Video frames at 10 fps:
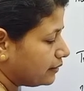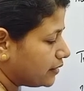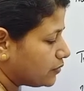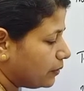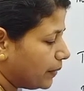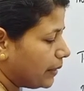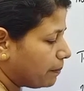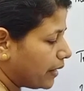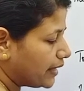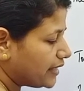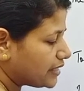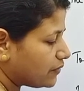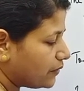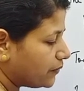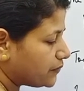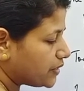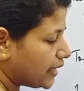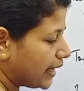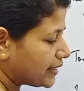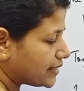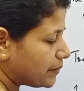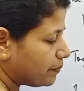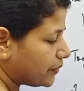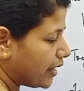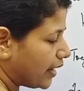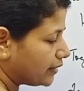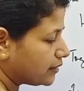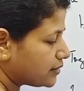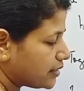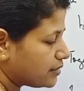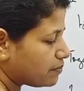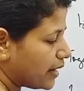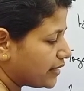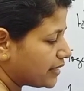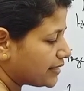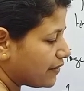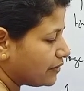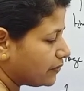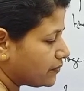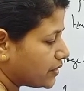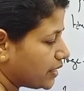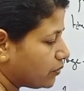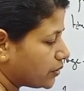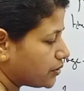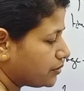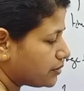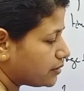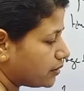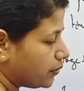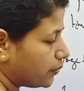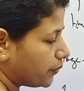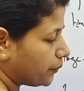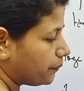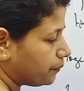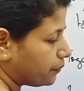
This will be minus 150x and this is minus 750 equal to 0.